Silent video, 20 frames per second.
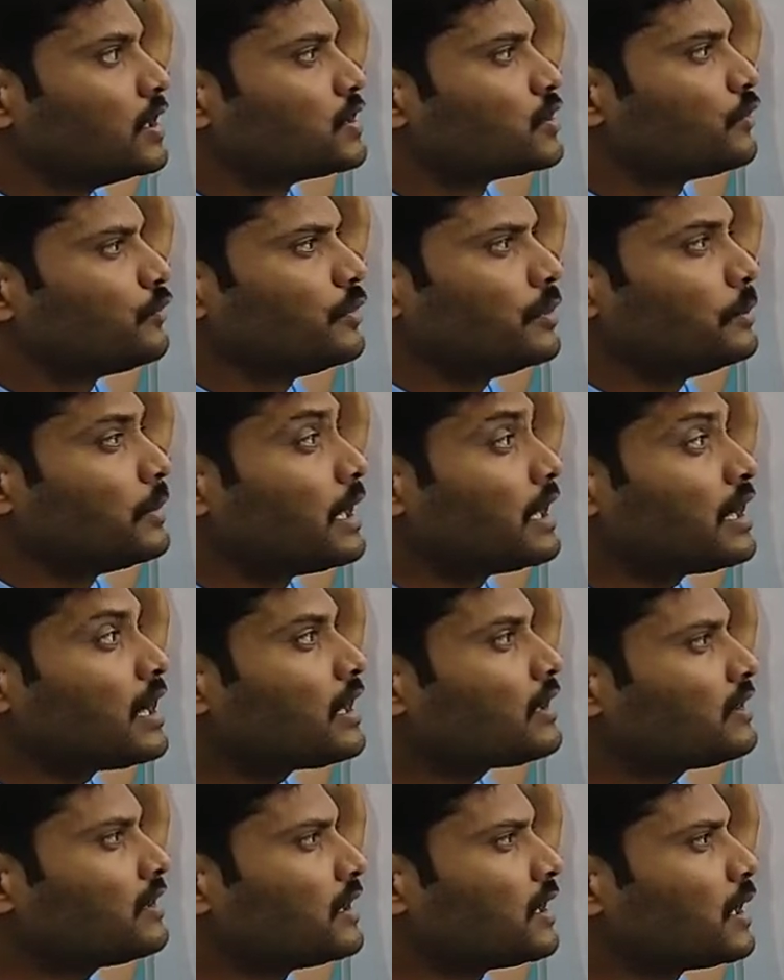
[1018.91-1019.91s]
So we may
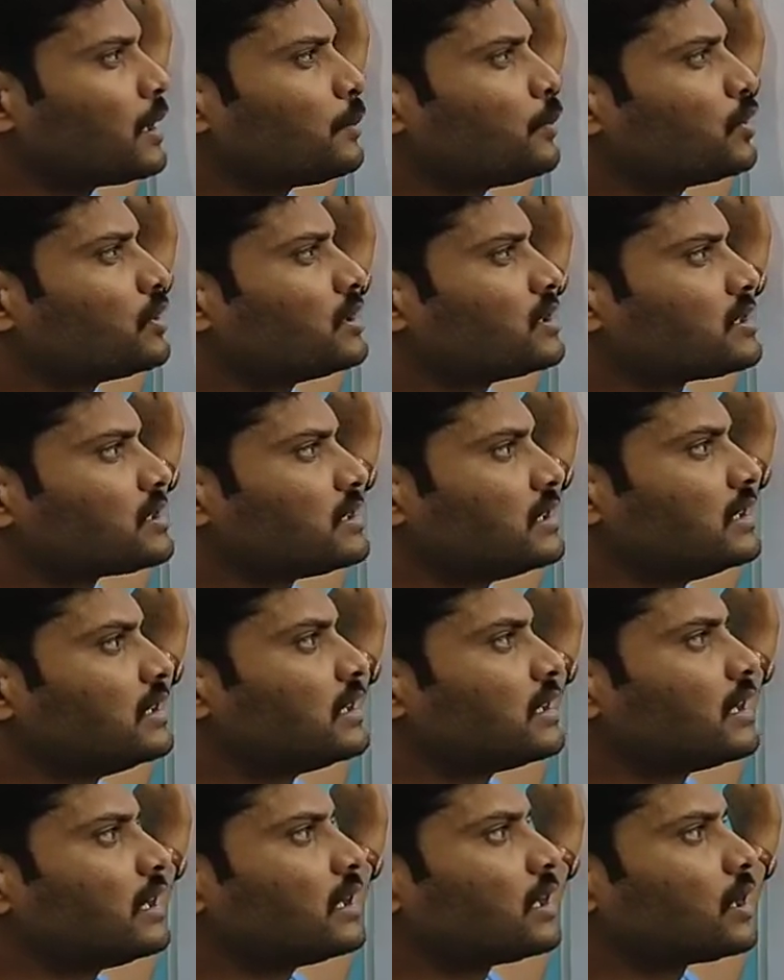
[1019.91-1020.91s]
not think about the
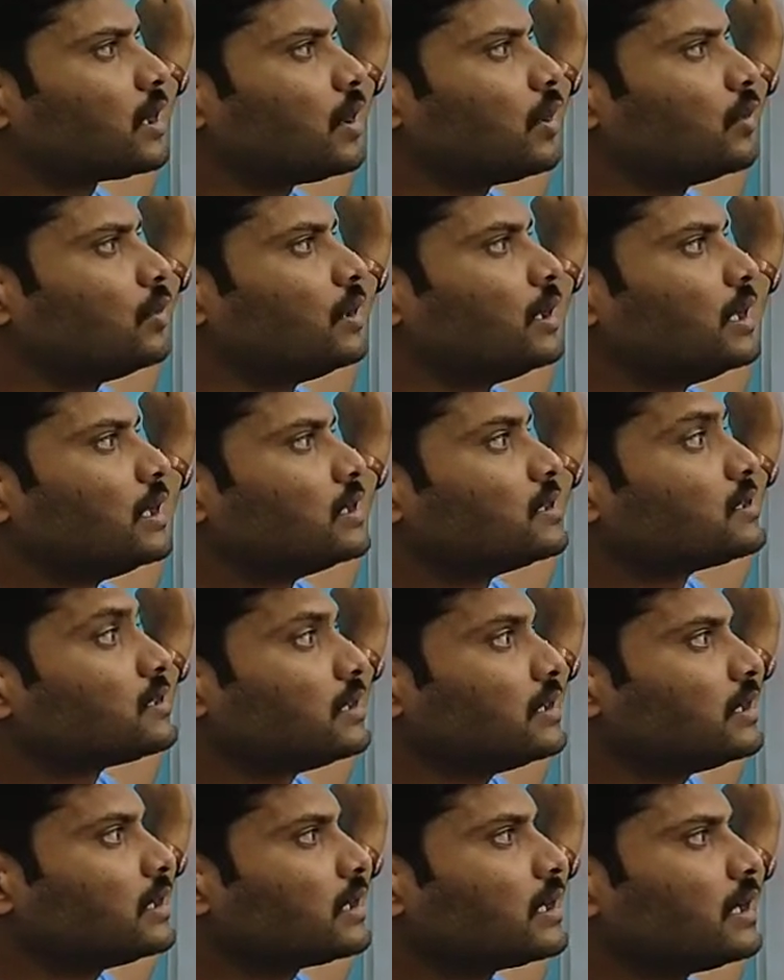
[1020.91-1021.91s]
spherical
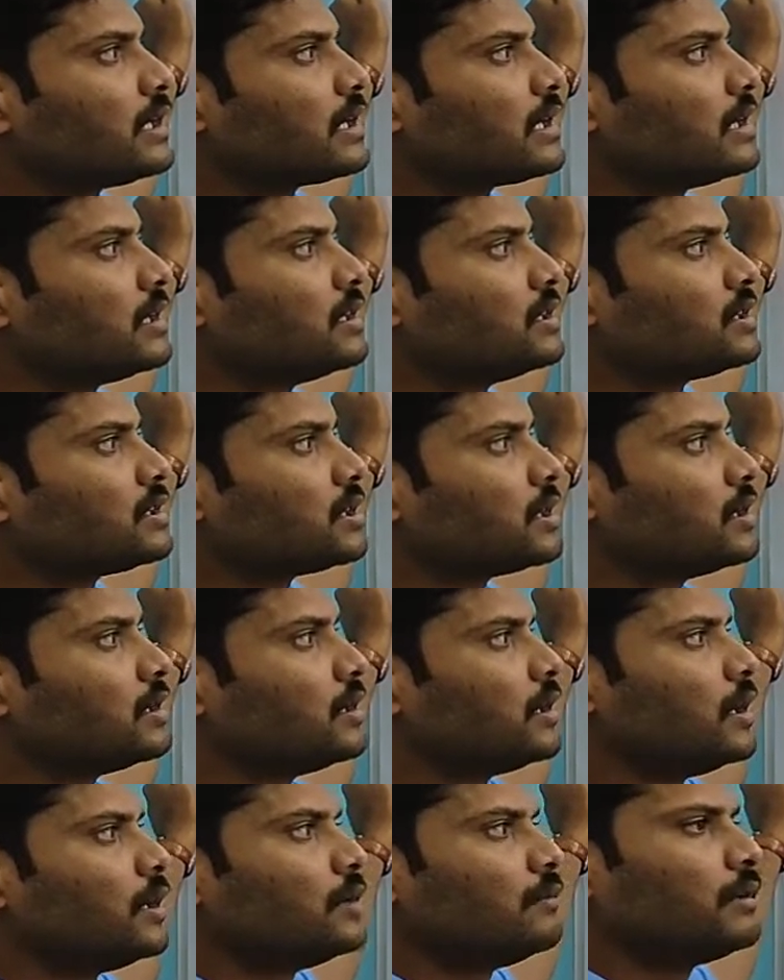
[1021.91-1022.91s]

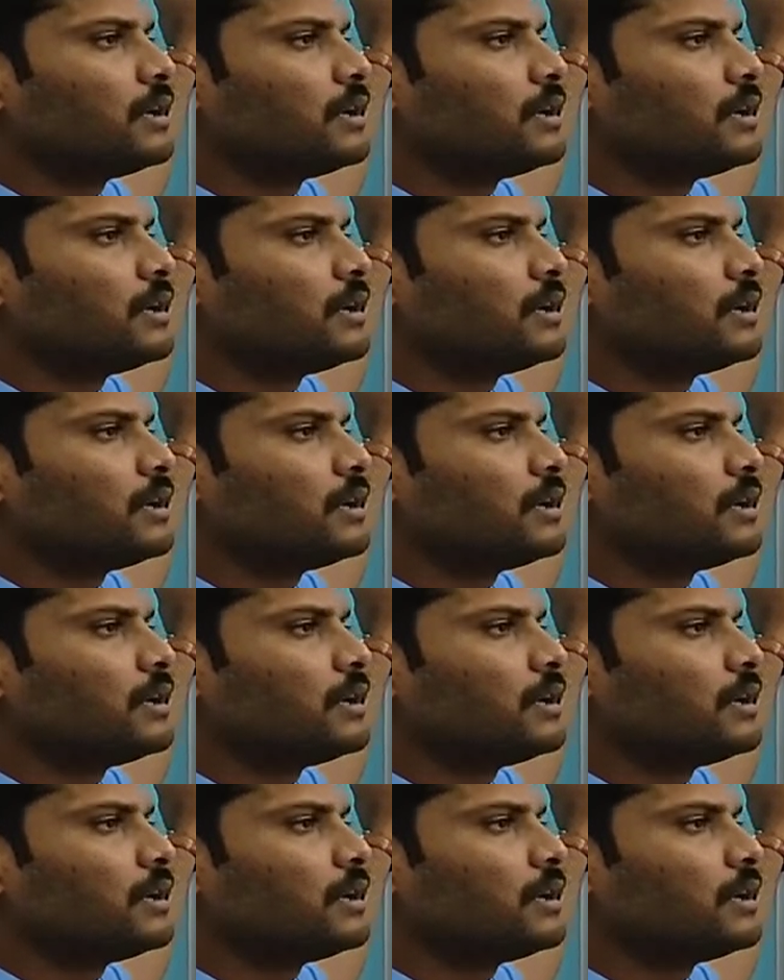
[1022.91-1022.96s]
condition.